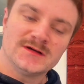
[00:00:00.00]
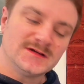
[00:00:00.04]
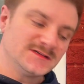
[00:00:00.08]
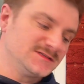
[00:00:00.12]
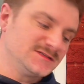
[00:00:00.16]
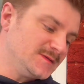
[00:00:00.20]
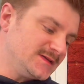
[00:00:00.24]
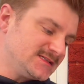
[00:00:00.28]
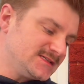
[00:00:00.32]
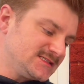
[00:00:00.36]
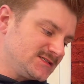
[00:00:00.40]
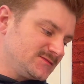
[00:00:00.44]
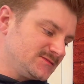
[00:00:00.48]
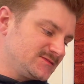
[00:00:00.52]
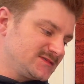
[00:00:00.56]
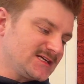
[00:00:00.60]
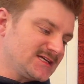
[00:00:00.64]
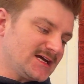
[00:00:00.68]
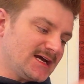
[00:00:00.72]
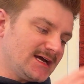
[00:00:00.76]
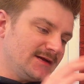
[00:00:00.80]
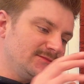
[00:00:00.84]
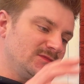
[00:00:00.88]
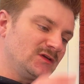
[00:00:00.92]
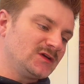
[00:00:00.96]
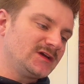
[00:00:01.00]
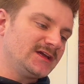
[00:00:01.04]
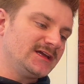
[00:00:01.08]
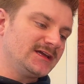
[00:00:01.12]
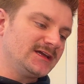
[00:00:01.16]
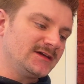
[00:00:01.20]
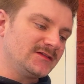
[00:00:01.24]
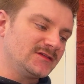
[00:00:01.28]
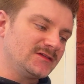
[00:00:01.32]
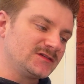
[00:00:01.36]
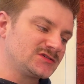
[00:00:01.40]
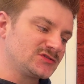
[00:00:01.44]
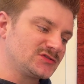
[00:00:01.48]
I spent some time looking
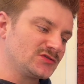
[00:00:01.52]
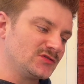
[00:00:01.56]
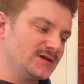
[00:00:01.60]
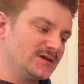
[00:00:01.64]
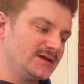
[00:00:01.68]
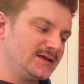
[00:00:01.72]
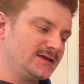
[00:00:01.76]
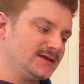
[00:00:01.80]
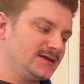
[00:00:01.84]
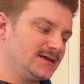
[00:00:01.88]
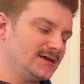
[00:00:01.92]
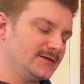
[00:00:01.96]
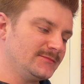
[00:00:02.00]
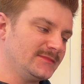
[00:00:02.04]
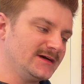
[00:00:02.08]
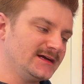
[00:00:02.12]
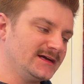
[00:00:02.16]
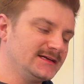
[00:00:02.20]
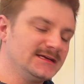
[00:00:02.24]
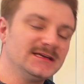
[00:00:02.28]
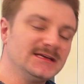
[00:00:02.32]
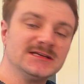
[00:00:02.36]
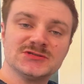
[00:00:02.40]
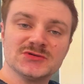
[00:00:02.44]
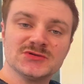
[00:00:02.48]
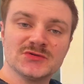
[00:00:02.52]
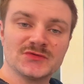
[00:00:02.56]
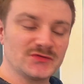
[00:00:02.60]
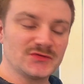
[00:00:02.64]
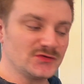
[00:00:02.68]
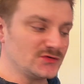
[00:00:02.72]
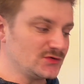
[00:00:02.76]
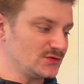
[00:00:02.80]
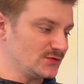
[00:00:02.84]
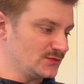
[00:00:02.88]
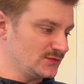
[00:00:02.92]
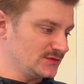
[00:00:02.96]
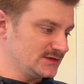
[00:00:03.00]
at the tree, and my initial
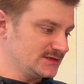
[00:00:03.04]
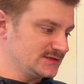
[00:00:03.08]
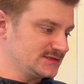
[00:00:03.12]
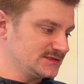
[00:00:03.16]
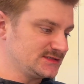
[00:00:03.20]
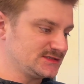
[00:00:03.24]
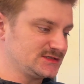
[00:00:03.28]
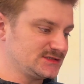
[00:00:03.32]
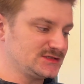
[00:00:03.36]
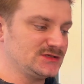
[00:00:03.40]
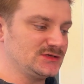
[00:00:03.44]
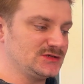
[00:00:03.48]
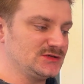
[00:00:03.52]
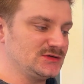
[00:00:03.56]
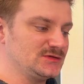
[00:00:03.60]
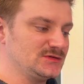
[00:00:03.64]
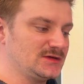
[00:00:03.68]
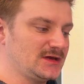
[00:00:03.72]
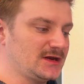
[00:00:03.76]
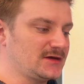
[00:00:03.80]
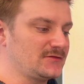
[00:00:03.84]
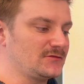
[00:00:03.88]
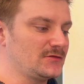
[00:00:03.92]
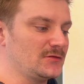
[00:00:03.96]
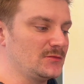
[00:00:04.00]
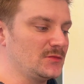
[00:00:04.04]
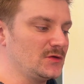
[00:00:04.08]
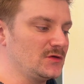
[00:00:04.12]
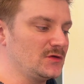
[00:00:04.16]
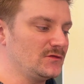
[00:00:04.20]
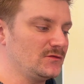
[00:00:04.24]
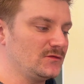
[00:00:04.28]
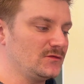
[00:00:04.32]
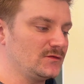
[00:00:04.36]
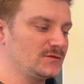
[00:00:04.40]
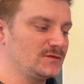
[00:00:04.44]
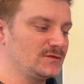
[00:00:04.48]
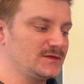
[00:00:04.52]
thought was to kind of
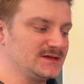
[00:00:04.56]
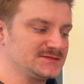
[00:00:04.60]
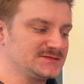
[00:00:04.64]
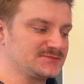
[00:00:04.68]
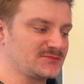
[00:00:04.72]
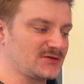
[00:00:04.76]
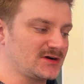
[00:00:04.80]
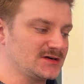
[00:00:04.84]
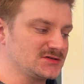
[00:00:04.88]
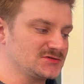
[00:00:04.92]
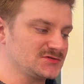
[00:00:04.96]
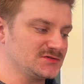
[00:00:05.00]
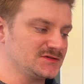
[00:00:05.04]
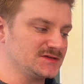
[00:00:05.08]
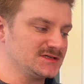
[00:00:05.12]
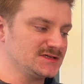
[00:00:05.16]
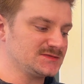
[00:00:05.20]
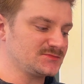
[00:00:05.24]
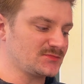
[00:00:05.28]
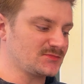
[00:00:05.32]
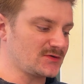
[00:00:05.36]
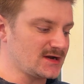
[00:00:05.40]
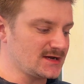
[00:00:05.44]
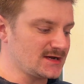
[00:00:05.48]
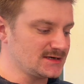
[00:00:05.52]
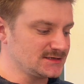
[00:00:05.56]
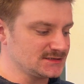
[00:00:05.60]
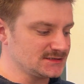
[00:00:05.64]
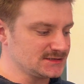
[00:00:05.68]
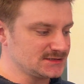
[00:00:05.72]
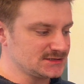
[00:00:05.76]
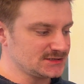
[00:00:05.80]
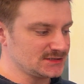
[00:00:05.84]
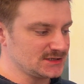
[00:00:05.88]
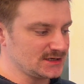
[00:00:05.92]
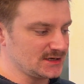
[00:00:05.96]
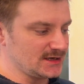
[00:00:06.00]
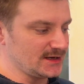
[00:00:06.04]
remove this branch or this
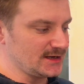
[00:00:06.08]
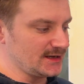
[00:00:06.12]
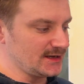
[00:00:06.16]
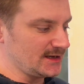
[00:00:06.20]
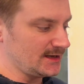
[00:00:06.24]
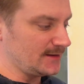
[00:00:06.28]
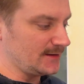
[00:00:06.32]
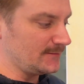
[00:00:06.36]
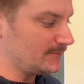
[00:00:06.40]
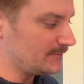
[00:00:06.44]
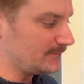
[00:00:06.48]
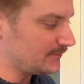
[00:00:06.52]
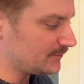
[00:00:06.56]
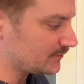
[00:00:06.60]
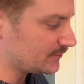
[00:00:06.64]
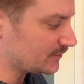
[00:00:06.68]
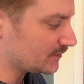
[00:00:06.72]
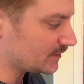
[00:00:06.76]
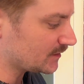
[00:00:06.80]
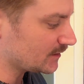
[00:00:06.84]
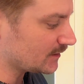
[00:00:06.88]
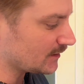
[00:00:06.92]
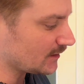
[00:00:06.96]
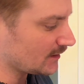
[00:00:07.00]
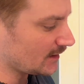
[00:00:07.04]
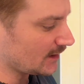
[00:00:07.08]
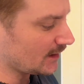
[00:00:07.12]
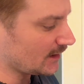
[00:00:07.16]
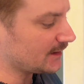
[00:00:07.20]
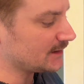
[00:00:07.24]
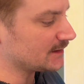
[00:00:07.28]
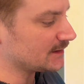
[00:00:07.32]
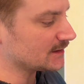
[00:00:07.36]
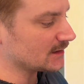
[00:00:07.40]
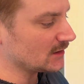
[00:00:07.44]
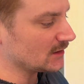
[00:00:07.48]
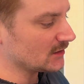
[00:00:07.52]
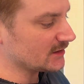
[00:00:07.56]
branch, and
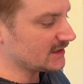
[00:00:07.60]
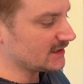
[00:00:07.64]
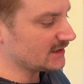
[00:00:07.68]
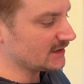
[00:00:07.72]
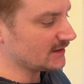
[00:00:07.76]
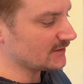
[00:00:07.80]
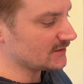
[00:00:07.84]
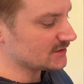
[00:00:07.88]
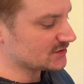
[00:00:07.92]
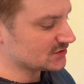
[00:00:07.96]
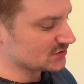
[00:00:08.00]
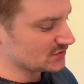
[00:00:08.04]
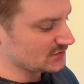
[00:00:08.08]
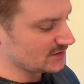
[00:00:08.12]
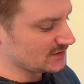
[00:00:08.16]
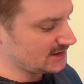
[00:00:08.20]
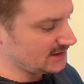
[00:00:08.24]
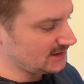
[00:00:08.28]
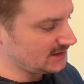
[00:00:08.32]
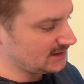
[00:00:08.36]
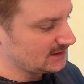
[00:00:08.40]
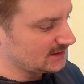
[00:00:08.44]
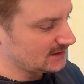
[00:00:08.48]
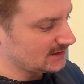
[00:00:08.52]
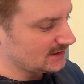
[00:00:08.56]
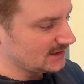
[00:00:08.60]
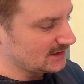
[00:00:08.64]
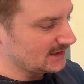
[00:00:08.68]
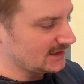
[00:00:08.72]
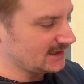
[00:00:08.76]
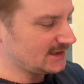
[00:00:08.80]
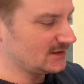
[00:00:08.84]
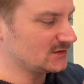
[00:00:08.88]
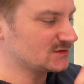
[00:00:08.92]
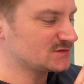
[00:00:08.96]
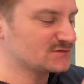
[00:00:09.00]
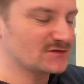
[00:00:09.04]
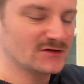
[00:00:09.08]
looking at the tree, it
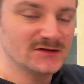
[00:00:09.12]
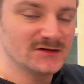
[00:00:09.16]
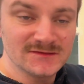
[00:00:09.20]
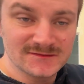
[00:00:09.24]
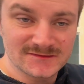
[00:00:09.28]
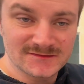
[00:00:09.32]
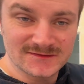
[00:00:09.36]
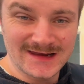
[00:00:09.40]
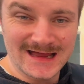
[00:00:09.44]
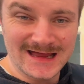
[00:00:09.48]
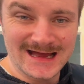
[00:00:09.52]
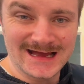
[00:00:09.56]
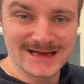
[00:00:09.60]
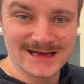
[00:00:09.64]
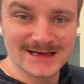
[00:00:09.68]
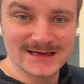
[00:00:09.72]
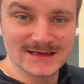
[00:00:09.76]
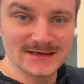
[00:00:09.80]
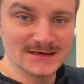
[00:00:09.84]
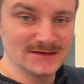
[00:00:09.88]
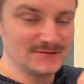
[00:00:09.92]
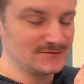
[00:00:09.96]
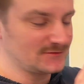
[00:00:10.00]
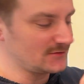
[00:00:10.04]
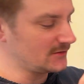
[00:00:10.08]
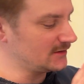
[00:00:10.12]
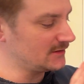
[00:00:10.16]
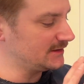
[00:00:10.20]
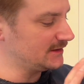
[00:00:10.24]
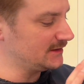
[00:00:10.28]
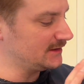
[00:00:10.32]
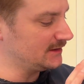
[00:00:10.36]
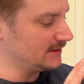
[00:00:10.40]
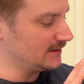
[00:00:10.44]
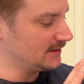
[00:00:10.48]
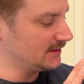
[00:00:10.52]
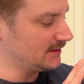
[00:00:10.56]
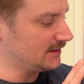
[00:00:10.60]
looks very flat and
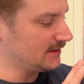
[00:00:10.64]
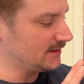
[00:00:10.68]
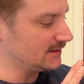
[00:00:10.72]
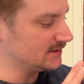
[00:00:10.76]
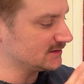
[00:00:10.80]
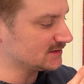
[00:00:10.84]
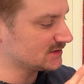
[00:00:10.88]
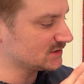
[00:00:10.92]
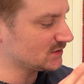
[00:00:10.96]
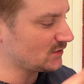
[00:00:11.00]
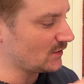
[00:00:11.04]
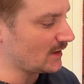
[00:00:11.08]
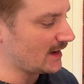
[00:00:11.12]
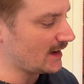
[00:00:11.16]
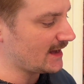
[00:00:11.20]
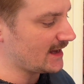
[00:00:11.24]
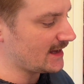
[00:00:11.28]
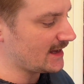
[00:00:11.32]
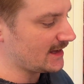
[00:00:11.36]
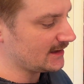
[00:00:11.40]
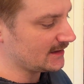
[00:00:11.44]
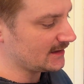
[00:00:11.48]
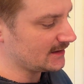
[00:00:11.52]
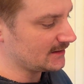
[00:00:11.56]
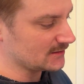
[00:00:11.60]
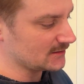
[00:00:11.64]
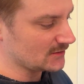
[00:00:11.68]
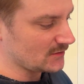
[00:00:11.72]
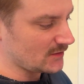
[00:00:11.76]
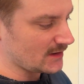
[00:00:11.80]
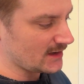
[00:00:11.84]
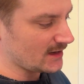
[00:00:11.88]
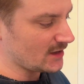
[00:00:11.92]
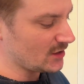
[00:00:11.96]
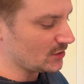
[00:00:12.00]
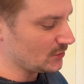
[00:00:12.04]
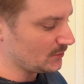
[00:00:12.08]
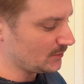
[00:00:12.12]
very square and
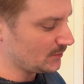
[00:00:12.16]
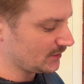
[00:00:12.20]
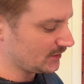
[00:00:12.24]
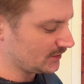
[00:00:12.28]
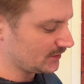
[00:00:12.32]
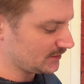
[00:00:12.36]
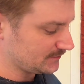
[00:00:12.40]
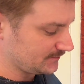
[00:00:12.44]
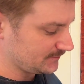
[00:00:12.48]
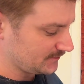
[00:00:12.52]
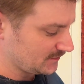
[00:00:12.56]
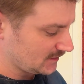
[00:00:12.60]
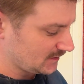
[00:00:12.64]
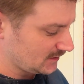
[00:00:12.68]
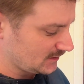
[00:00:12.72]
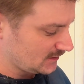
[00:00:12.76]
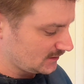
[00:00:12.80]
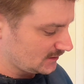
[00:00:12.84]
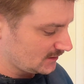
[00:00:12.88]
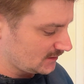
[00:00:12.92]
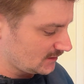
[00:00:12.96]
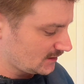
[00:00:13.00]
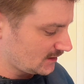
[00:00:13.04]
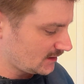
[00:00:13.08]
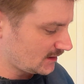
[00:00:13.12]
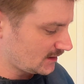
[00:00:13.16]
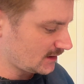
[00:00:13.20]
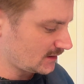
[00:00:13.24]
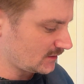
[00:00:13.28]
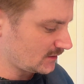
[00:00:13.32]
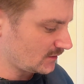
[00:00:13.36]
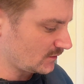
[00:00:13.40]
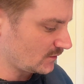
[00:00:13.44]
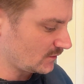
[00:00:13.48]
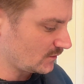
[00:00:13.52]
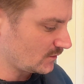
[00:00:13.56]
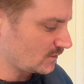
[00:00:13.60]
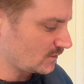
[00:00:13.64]
quite open. And